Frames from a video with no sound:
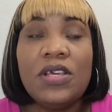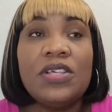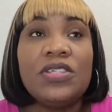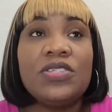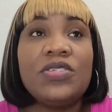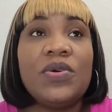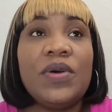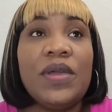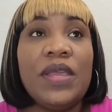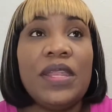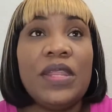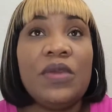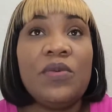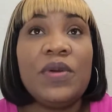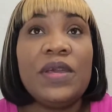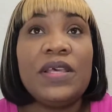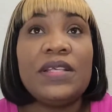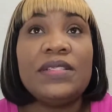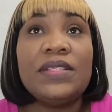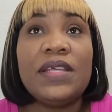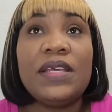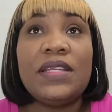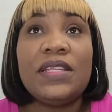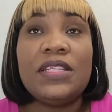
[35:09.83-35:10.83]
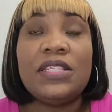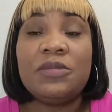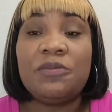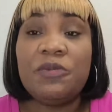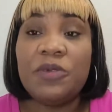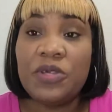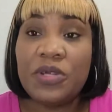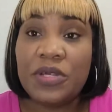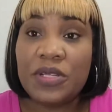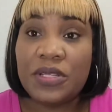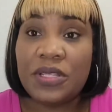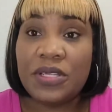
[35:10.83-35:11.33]
So anyways, they
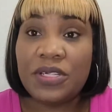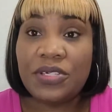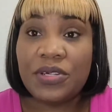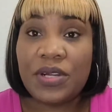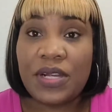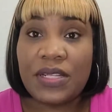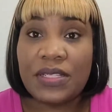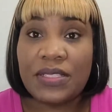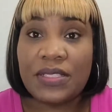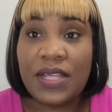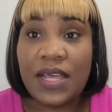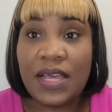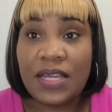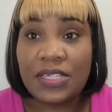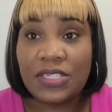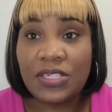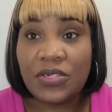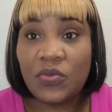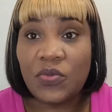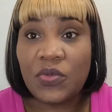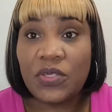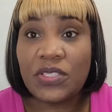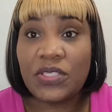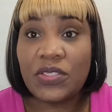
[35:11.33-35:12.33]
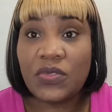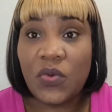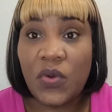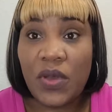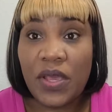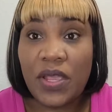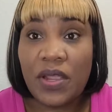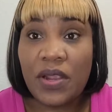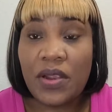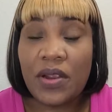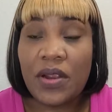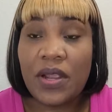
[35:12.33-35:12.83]
disputed the transaction with
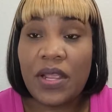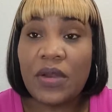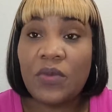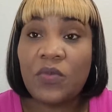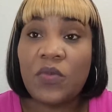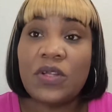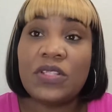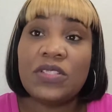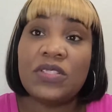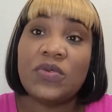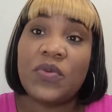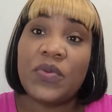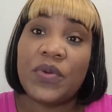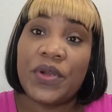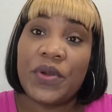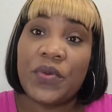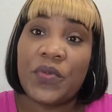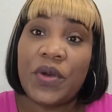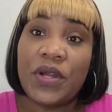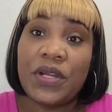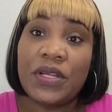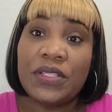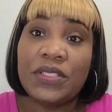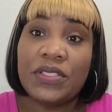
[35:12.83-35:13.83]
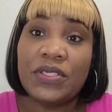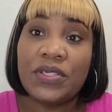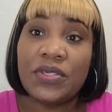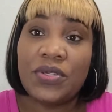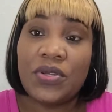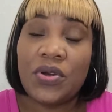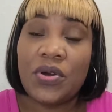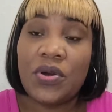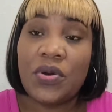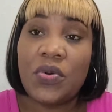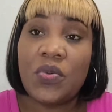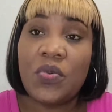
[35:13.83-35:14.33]
Square, and what Square wanted to
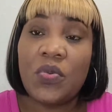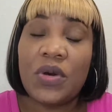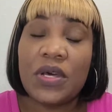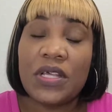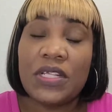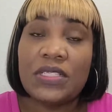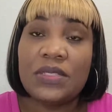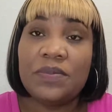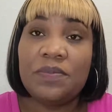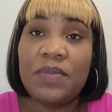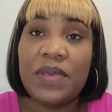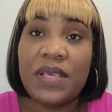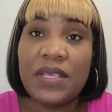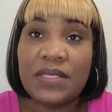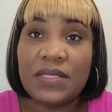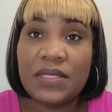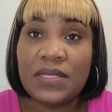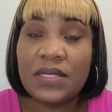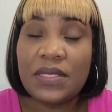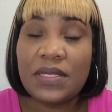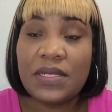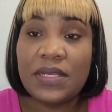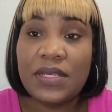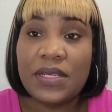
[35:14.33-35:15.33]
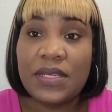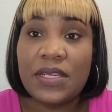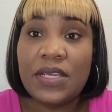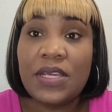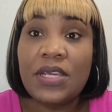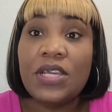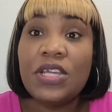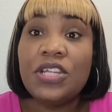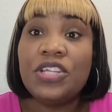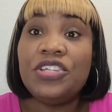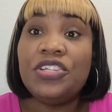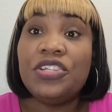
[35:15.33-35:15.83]
know was basically,
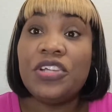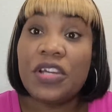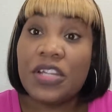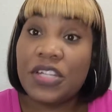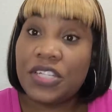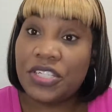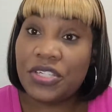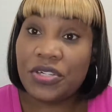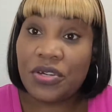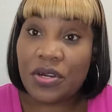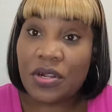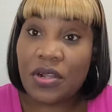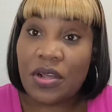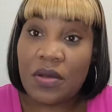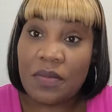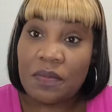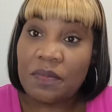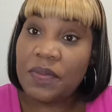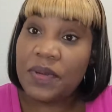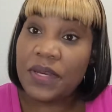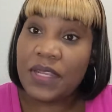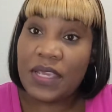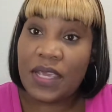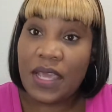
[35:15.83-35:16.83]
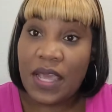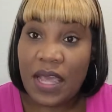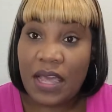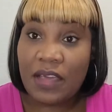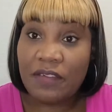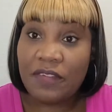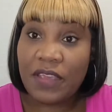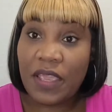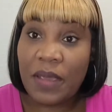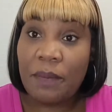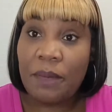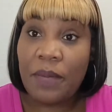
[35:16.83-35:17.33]
does your company
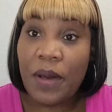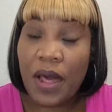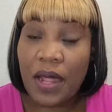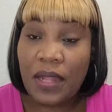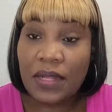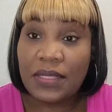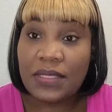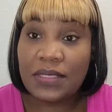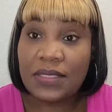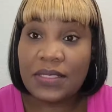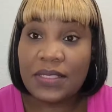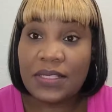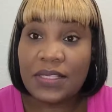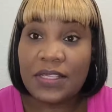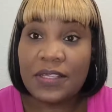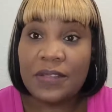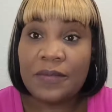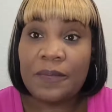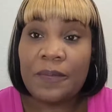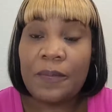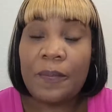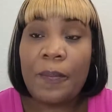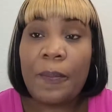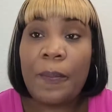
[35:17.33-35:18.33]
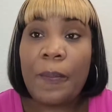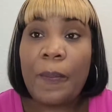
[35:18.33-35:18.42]
have a policy